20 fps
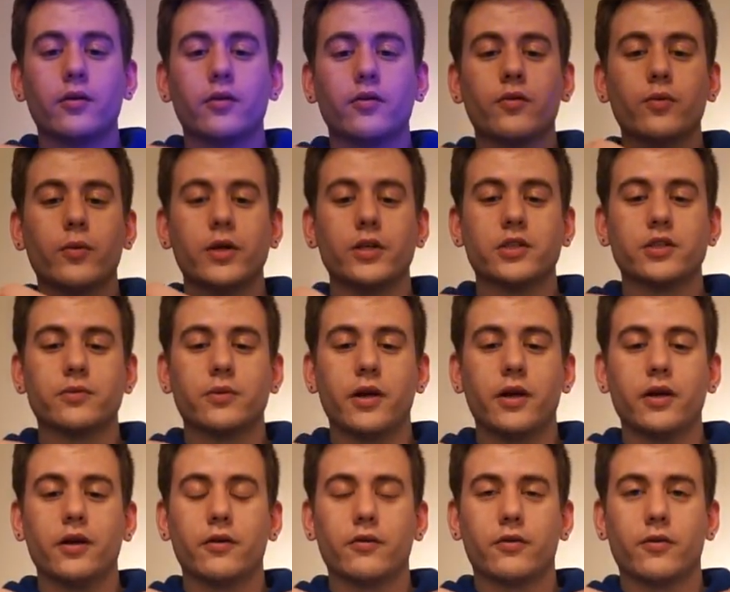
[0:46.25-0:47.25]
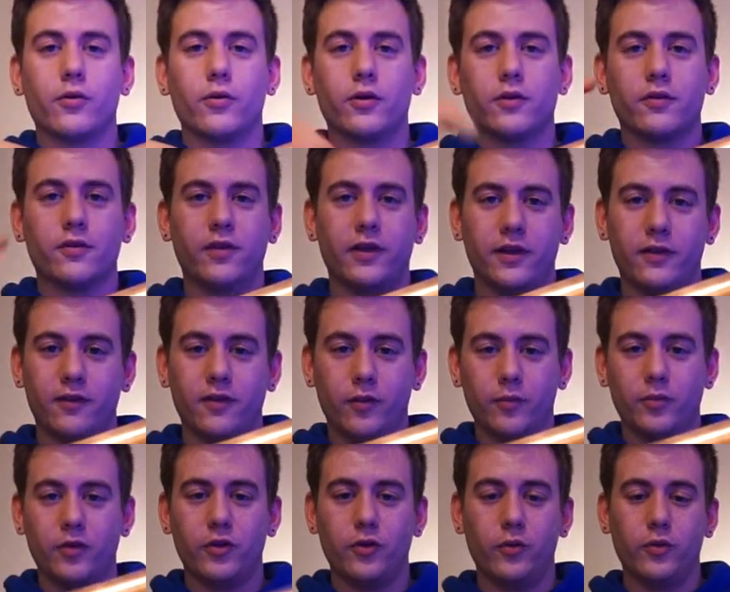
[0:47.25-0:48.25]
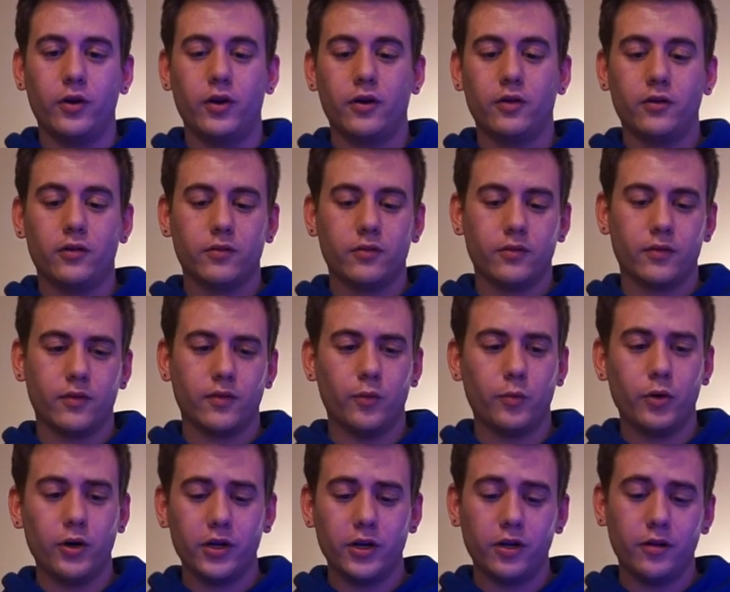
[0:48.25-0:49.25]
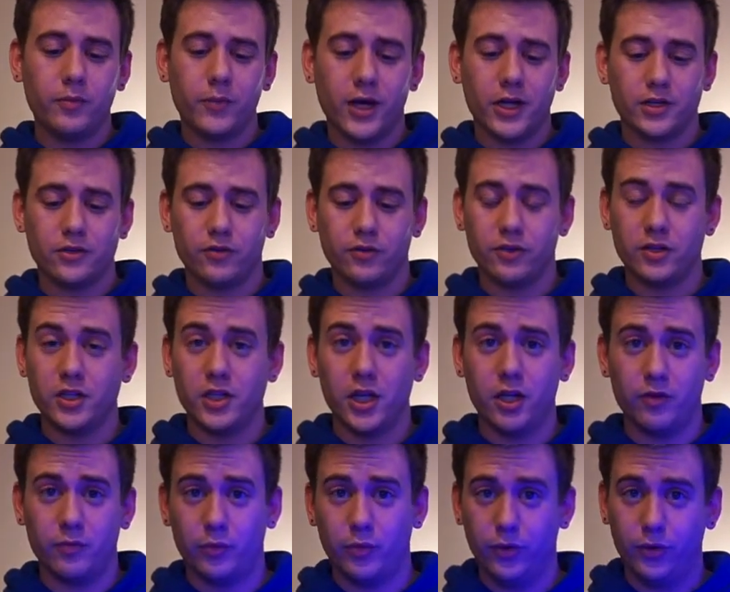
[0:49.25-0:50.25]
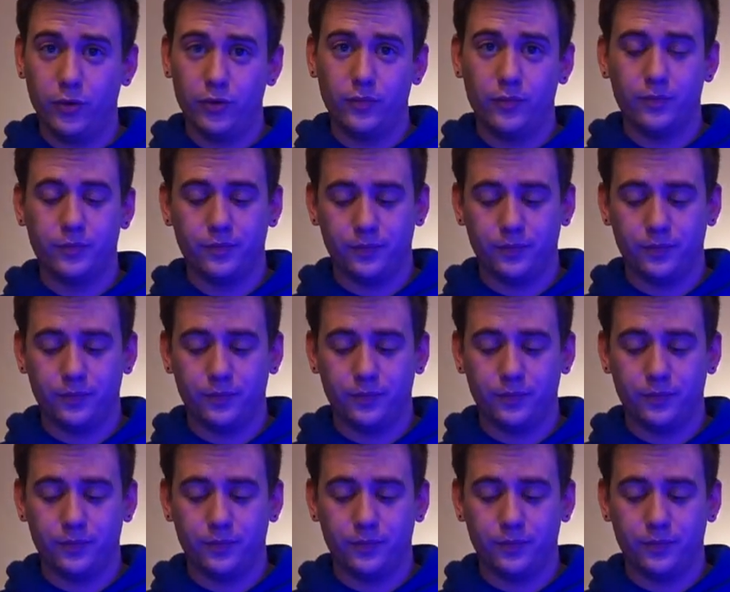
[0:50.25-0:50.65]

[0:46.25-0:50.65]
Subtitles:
switch ring, of course, lights up too, and it's a pretty good match for the shade of blue.